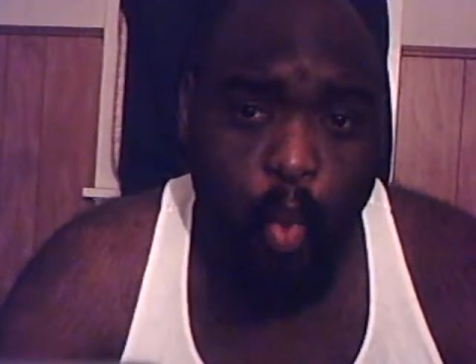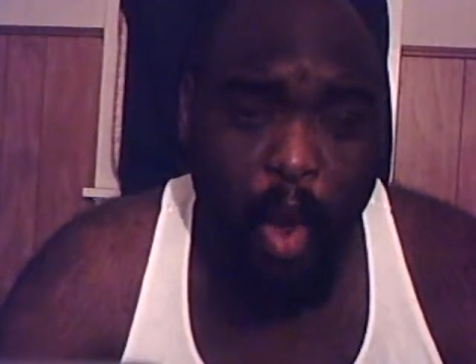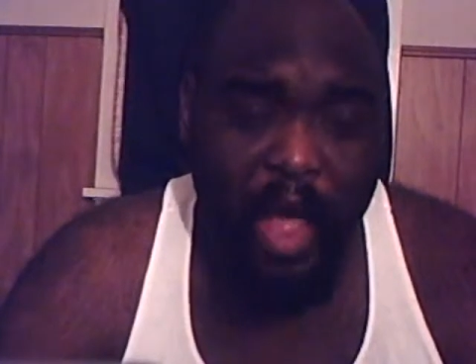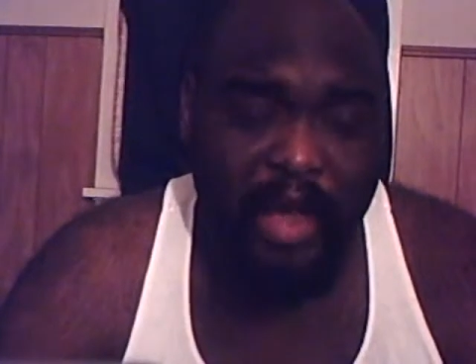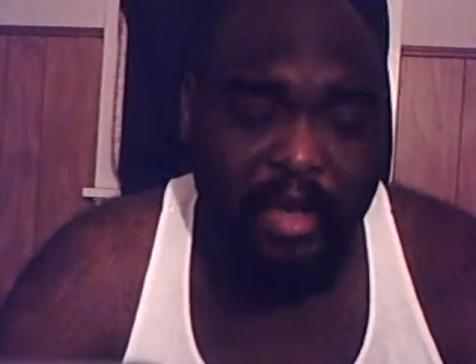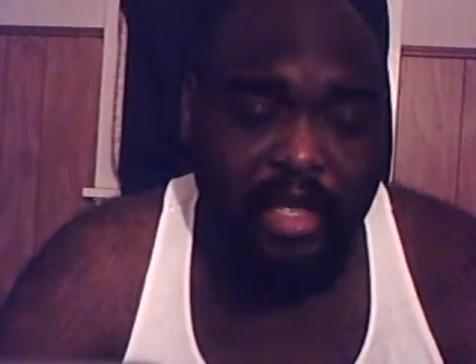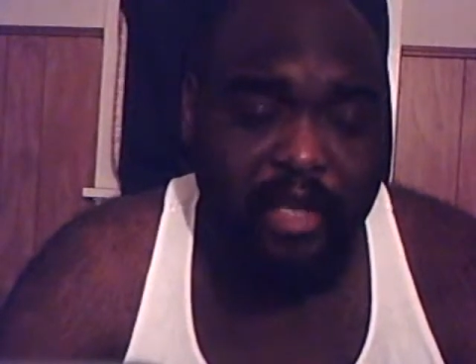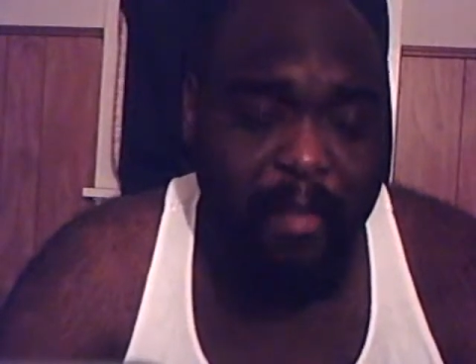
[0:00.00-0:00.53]

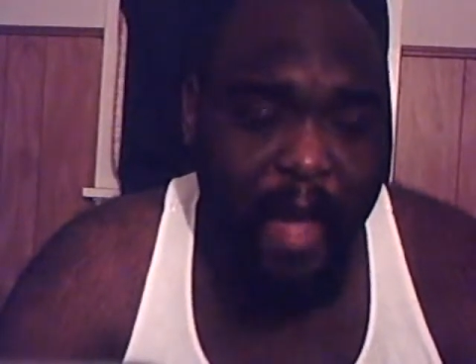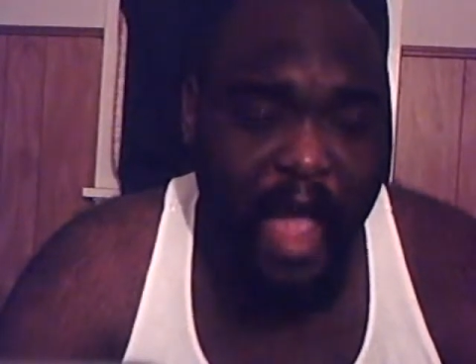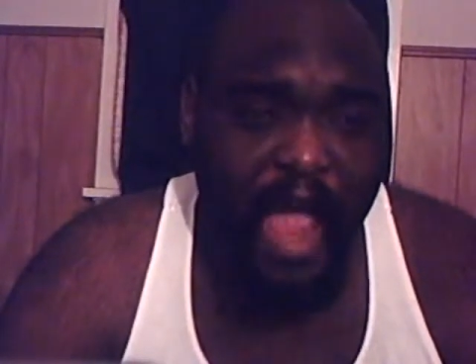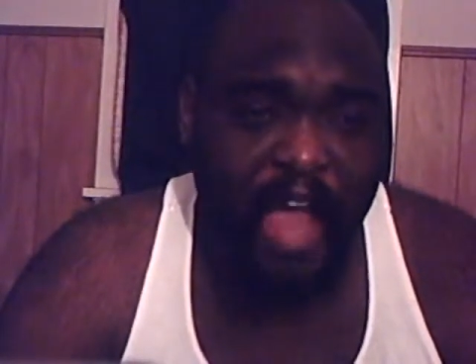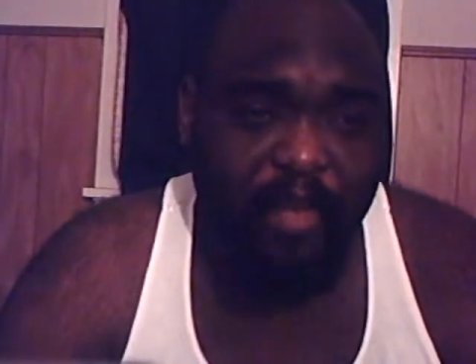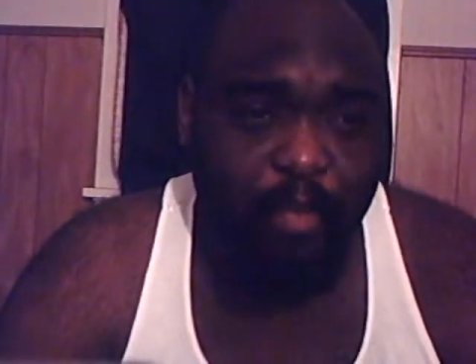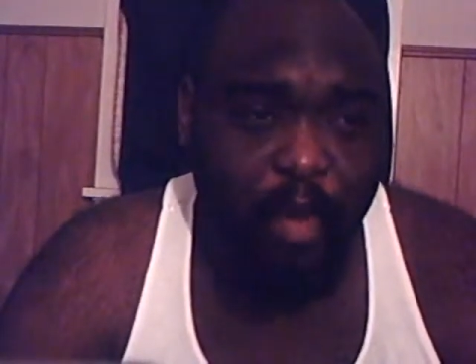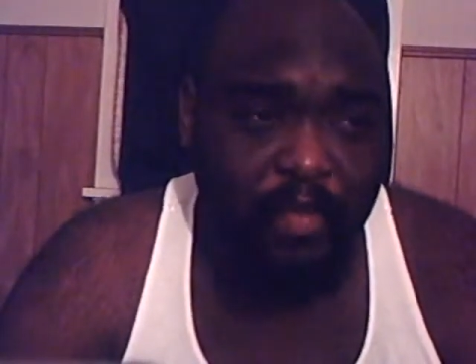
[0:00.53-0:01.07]
what
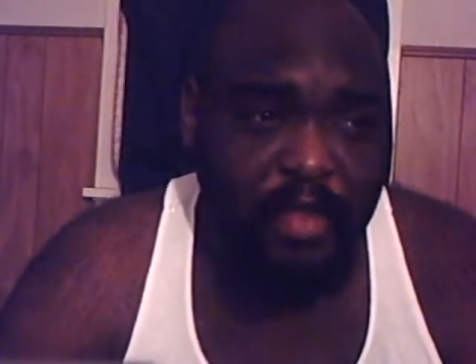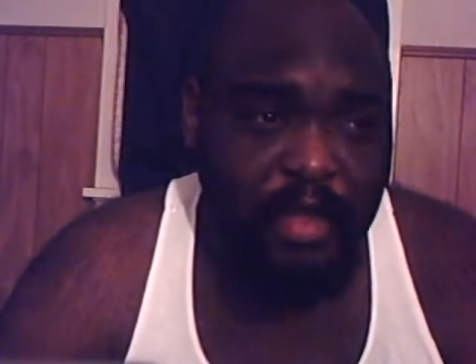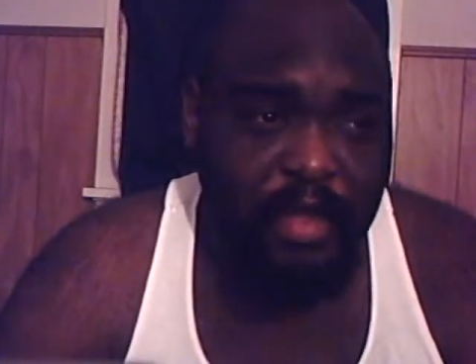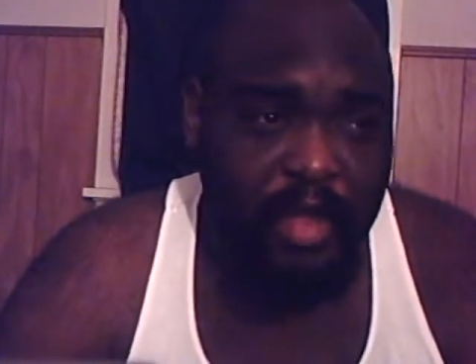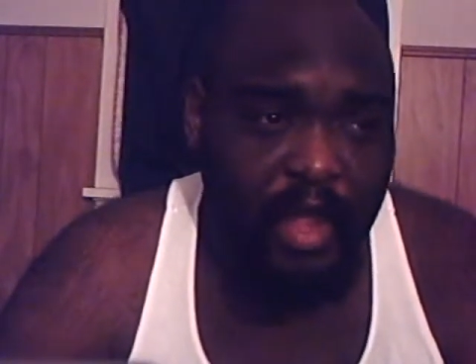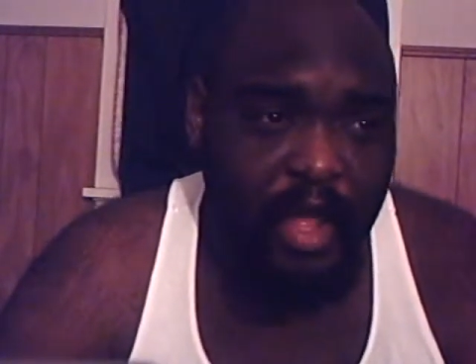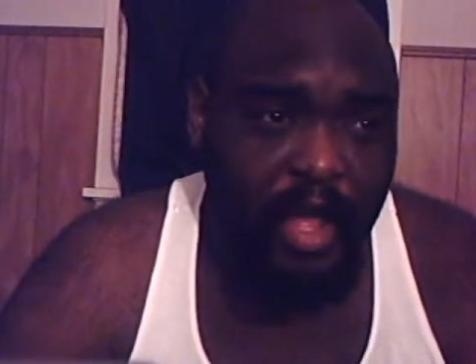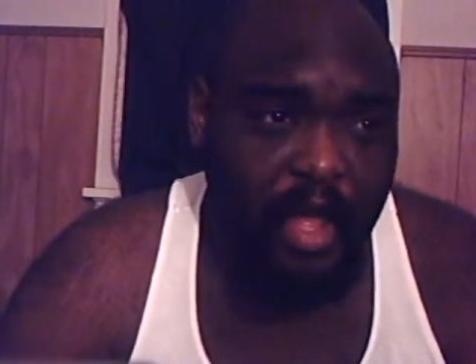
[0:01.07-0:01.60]
Smash
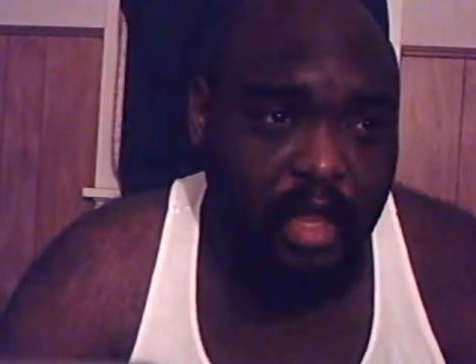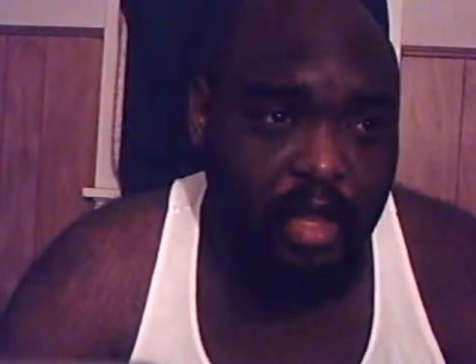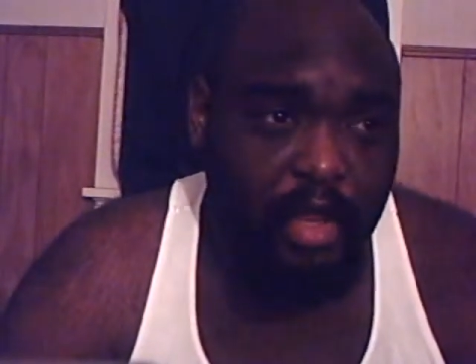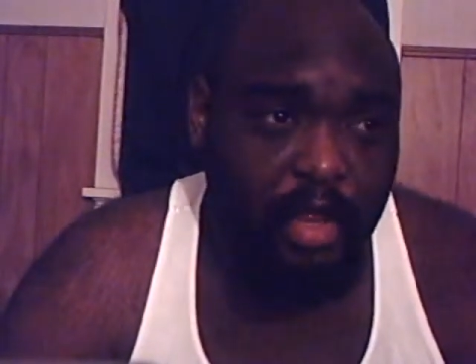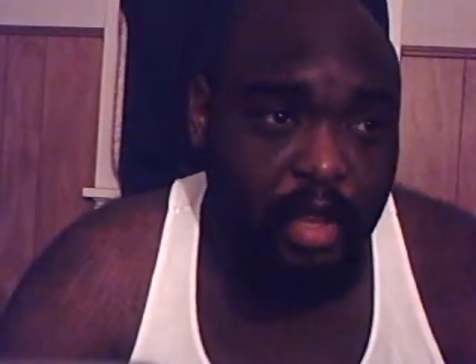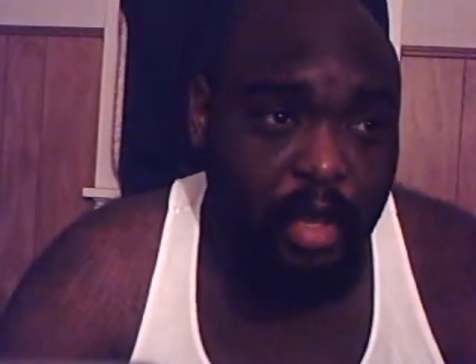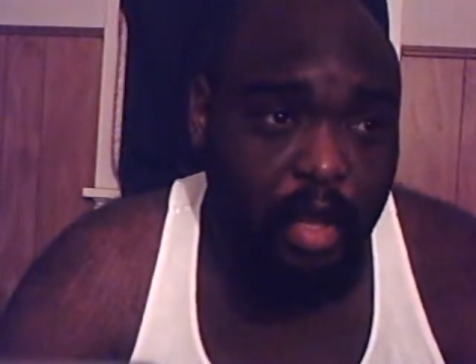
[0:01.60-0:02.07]
Brothers is,